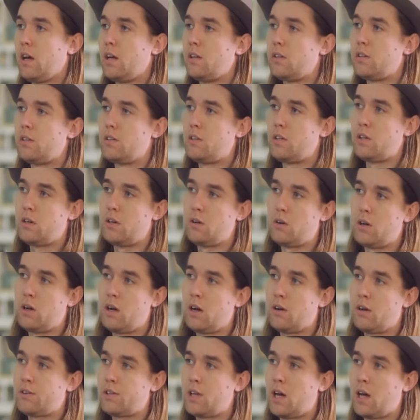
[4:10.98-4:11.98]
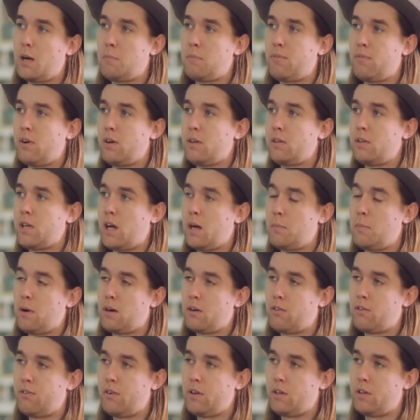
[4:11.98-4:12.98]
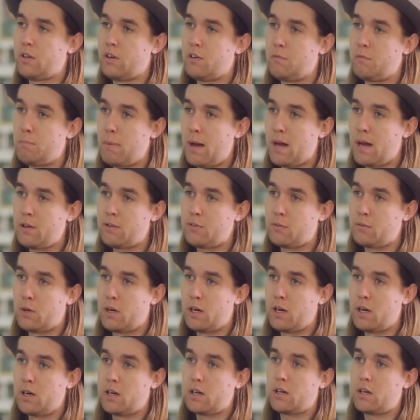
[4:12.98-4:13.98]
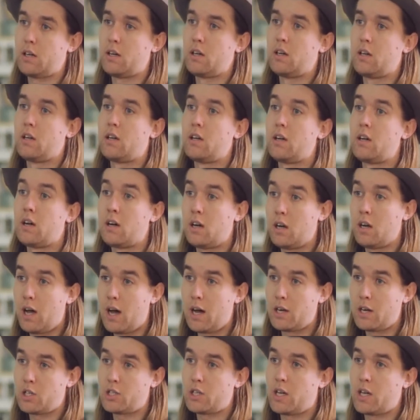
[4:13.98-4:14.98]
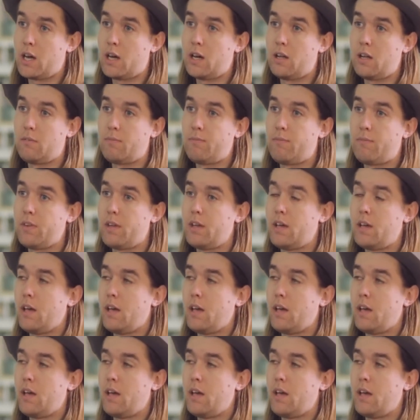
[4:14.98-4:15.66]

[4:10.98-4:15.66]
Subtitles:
and to do a lot of typography sort of based work on a large scale,